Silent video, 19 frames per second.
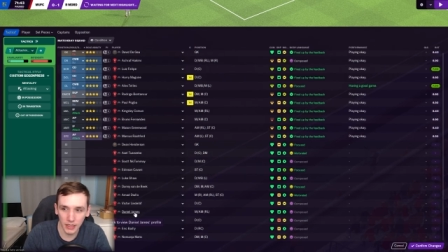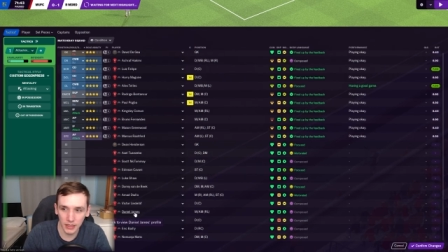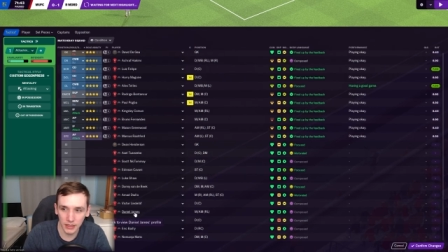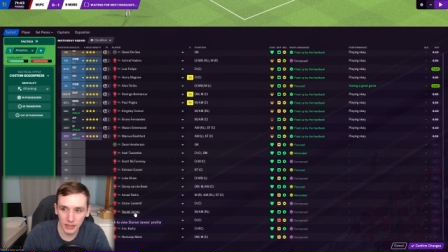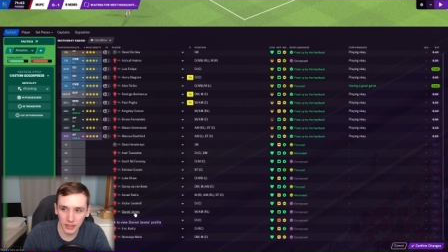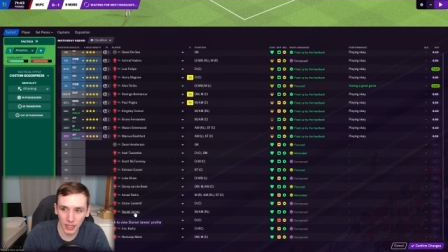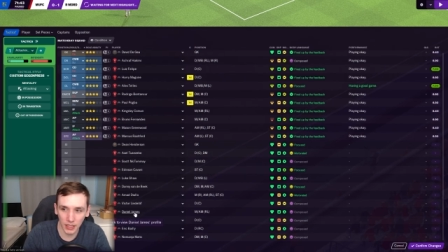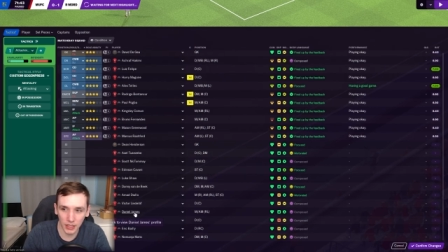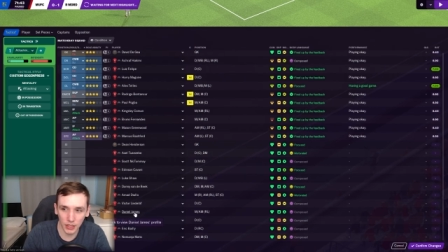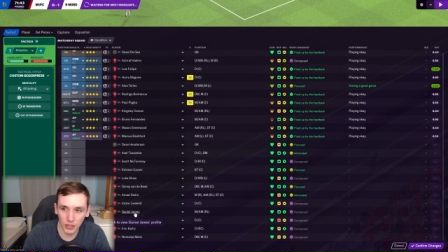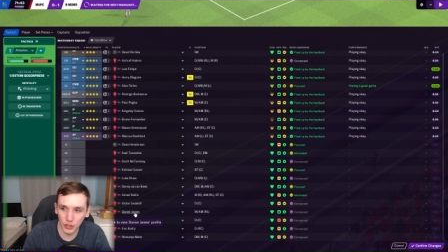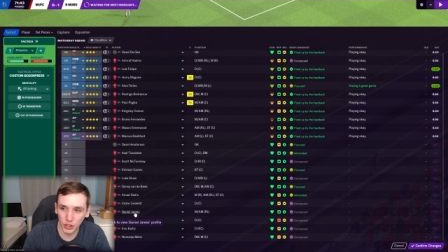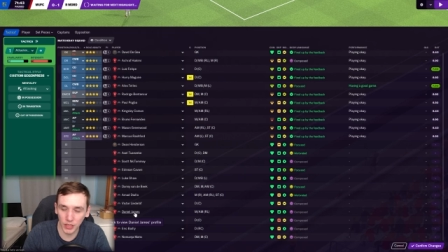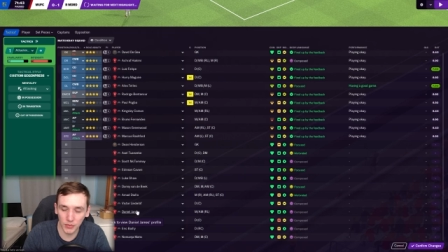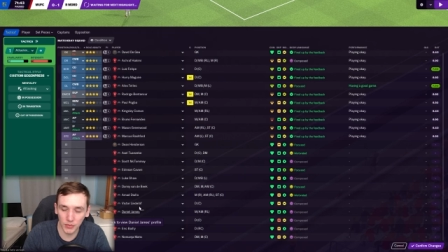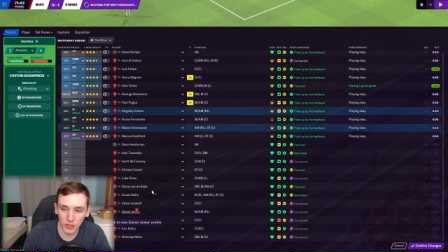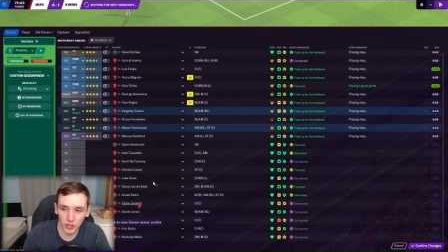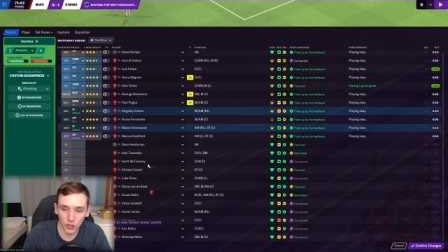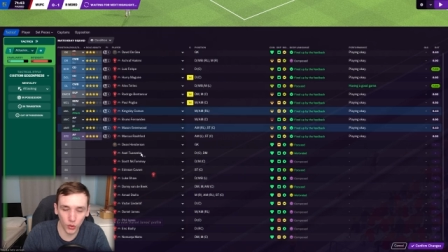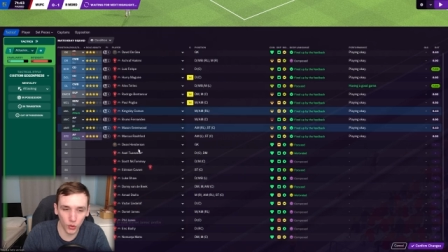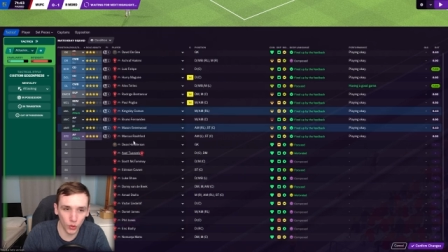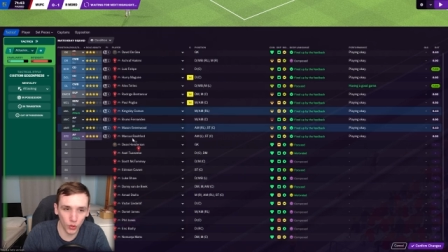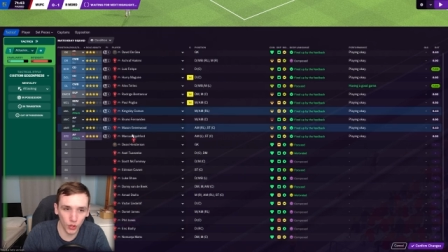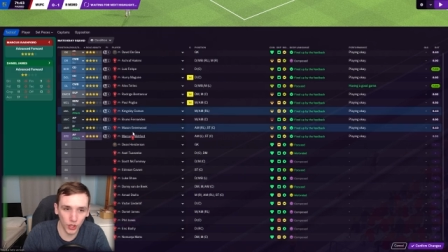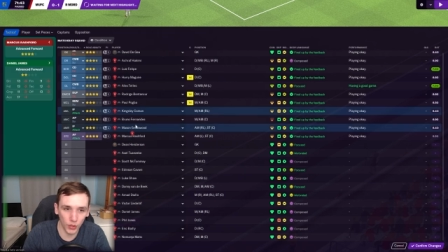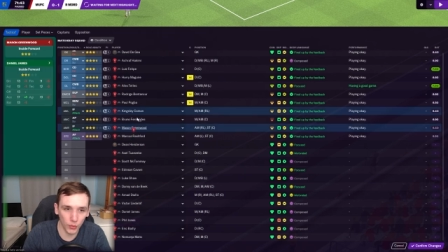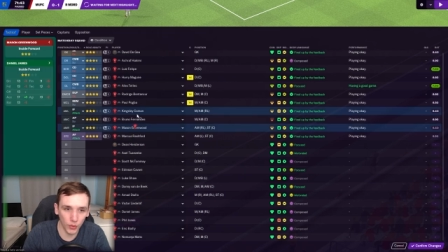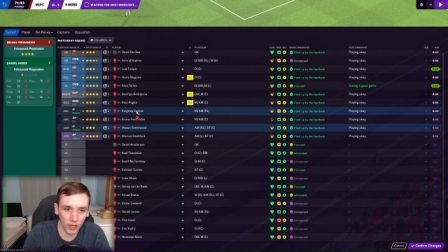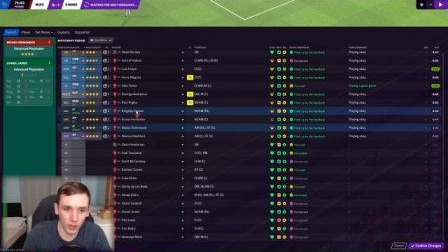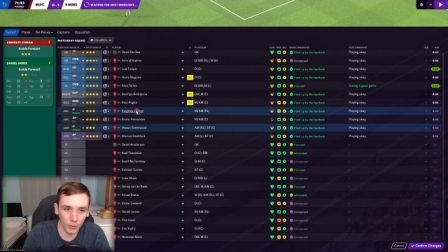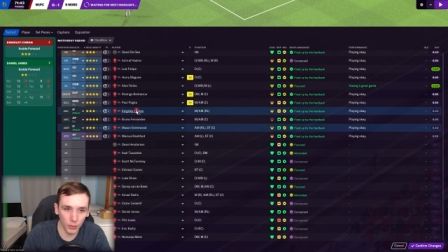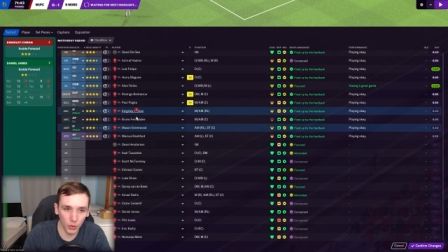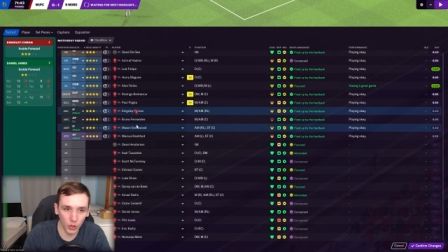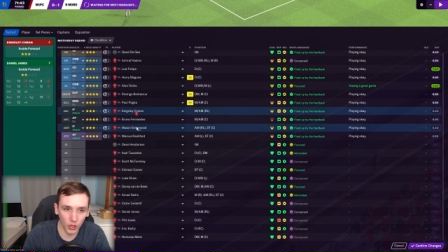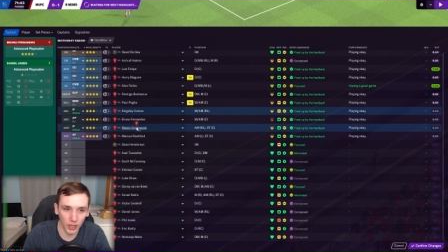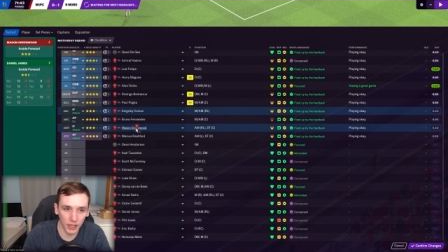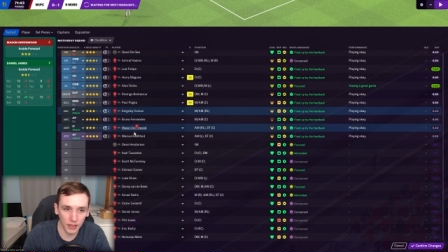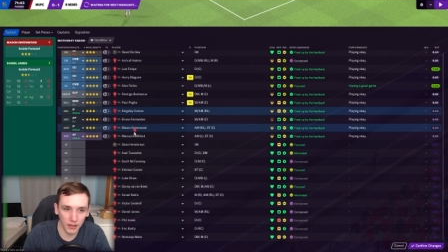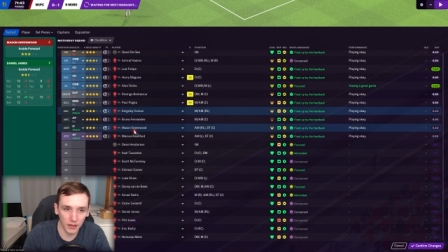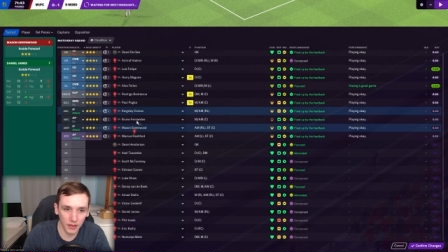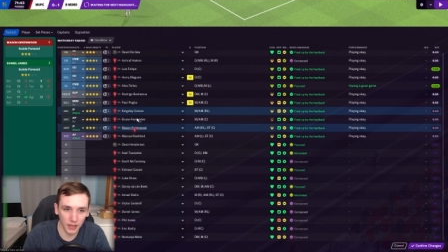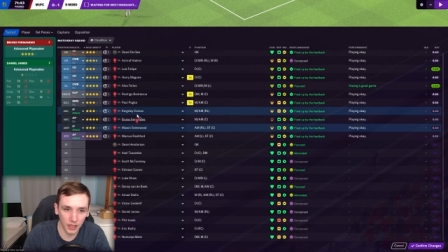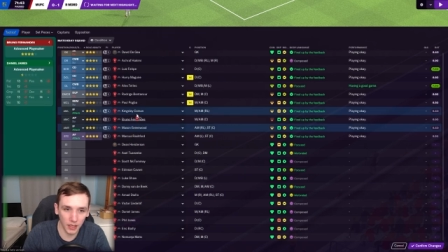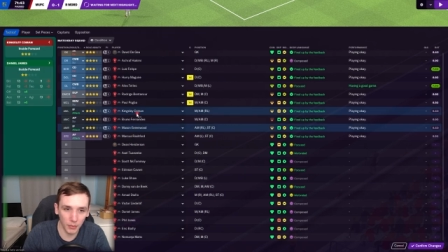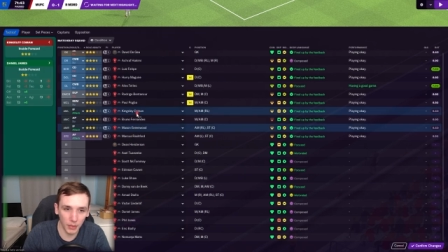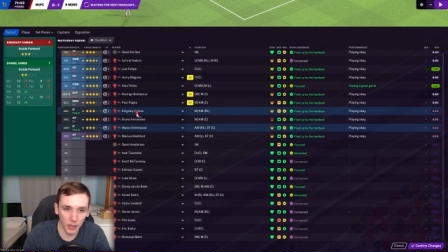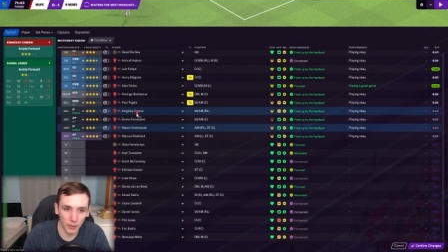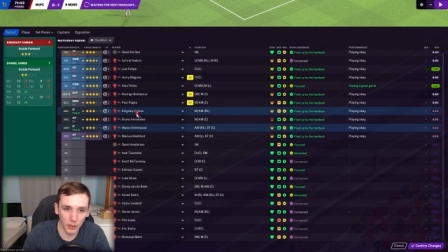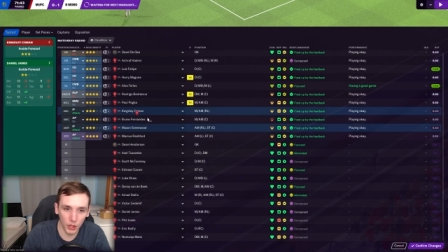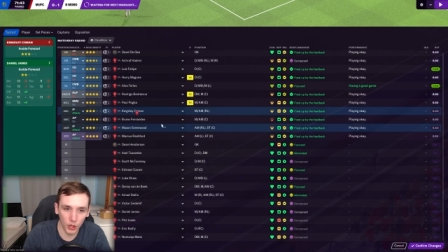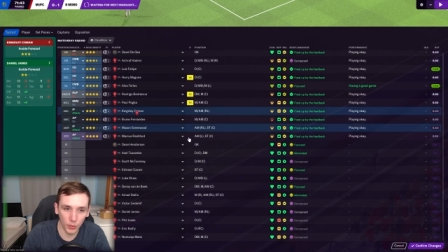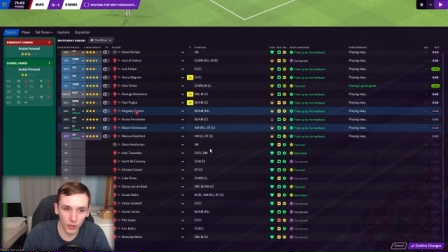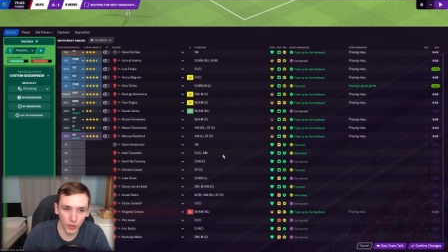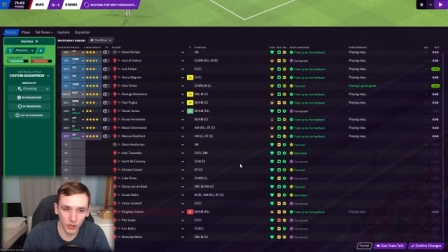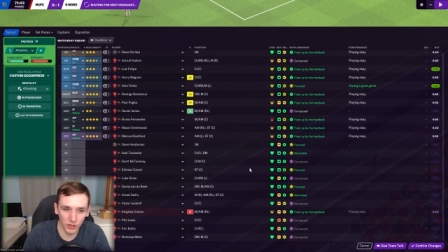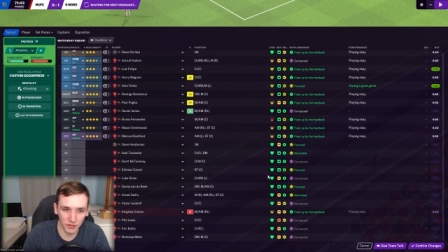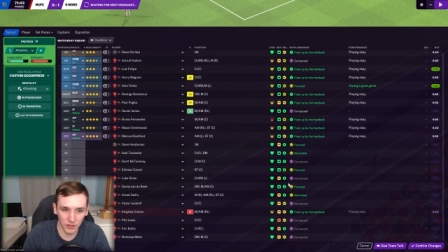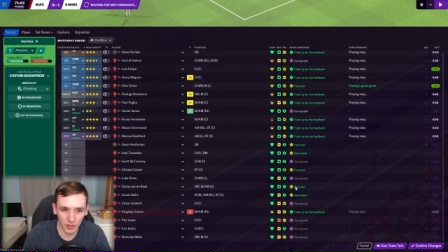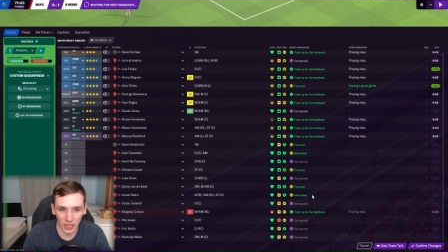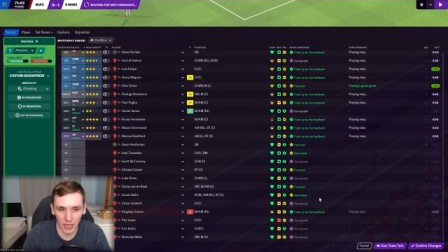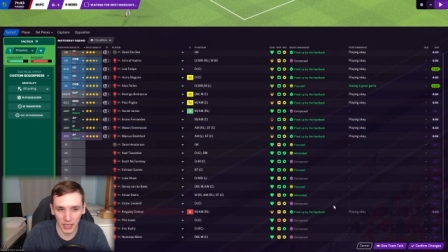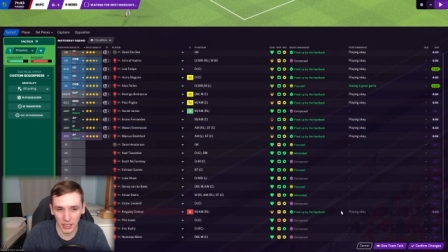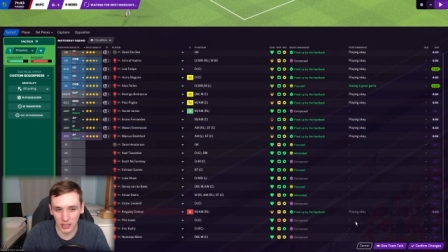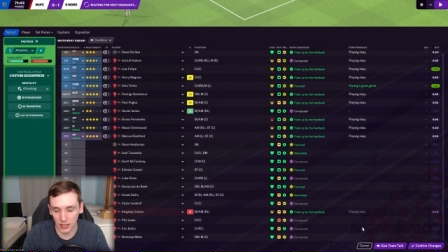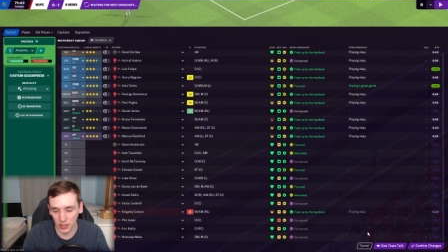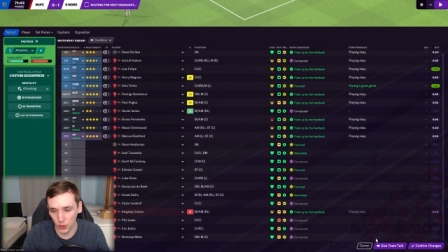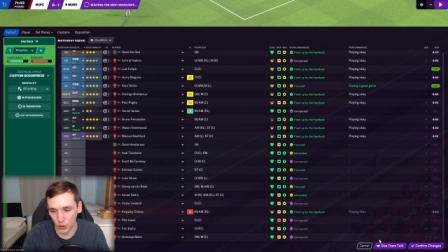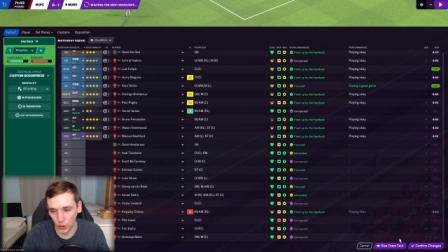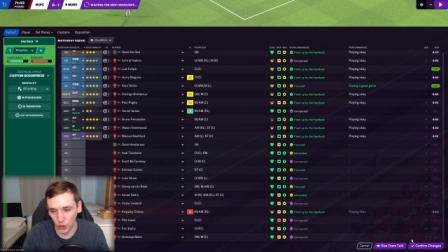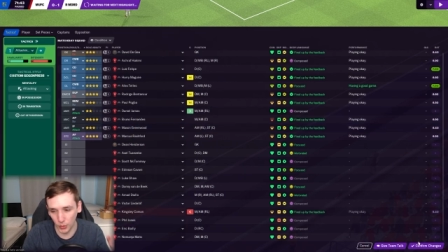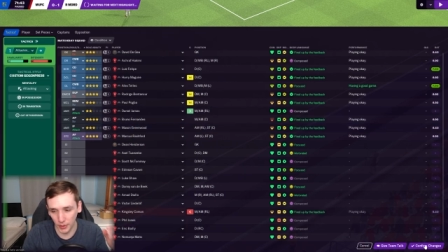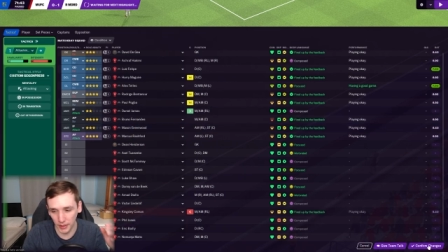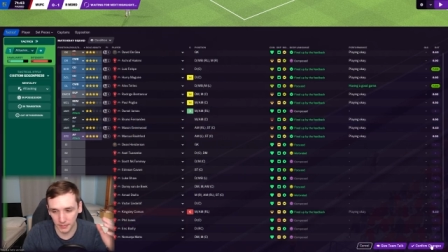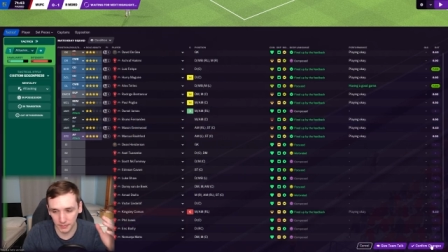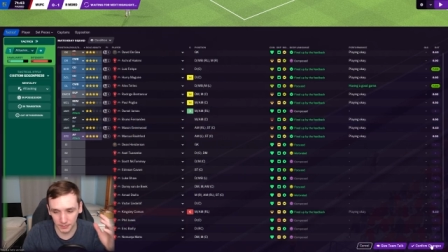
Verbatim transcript: Daniel James is the only one I'm looking at, thinking of maybe coming on for Kingsley Coman.